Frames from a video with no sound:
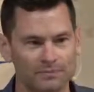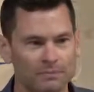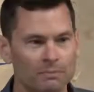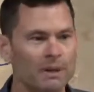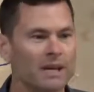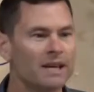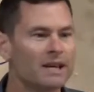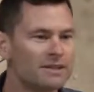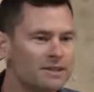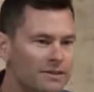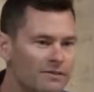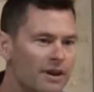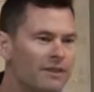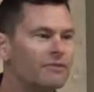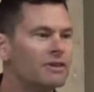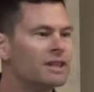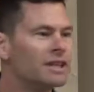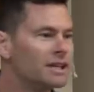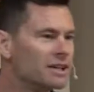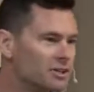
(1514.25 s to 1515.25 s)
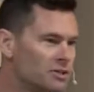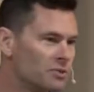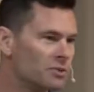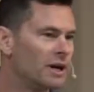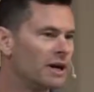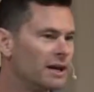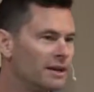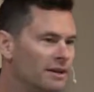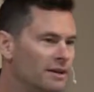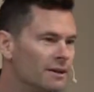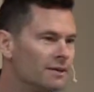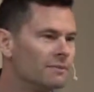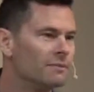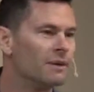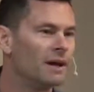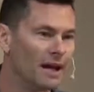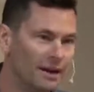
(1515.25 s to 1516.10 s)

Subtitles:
Because if everything is random,